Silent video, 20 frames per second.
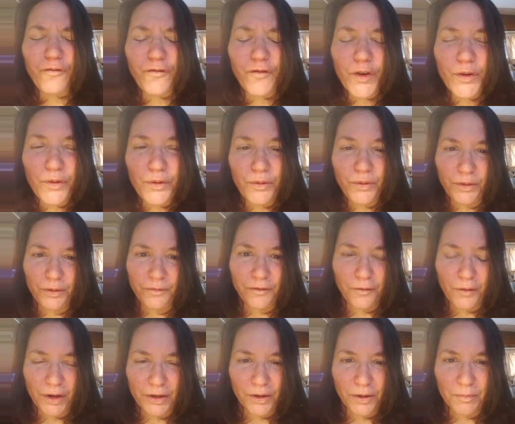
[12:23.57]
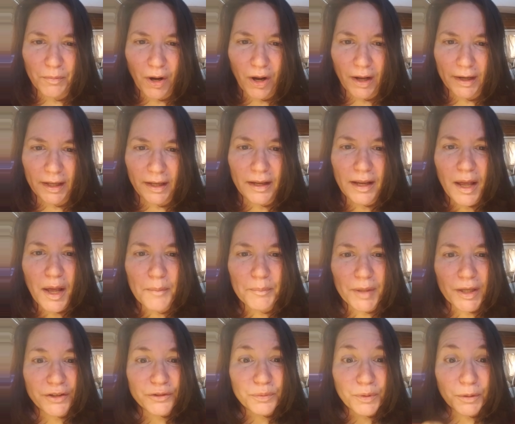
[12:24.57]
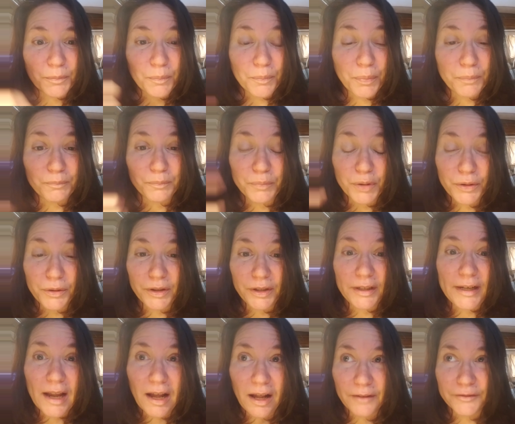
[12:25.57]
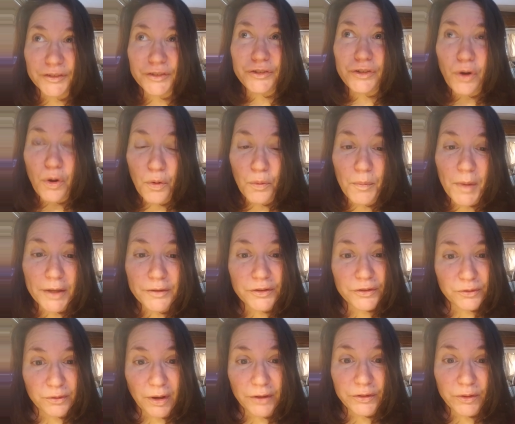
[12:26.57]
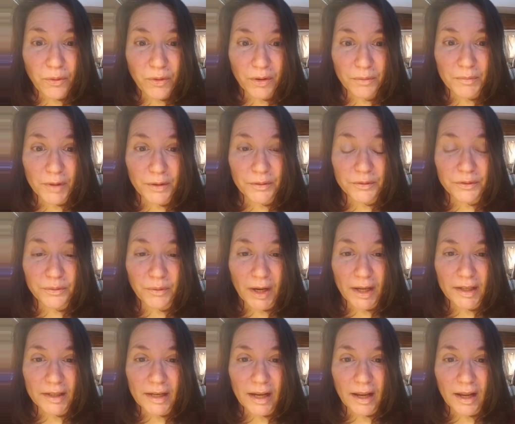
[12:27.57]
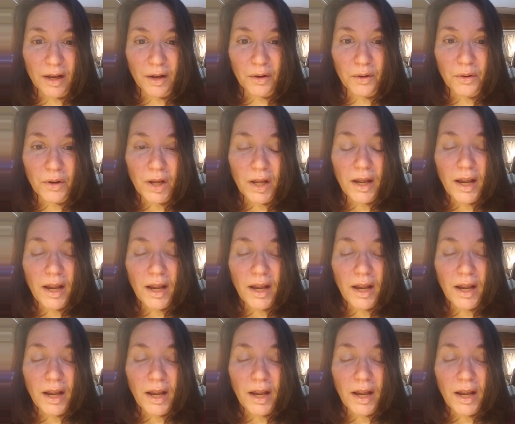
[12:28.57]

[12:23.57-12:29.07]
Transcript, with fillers: food for your body because we're putting off so much stress hormones right now.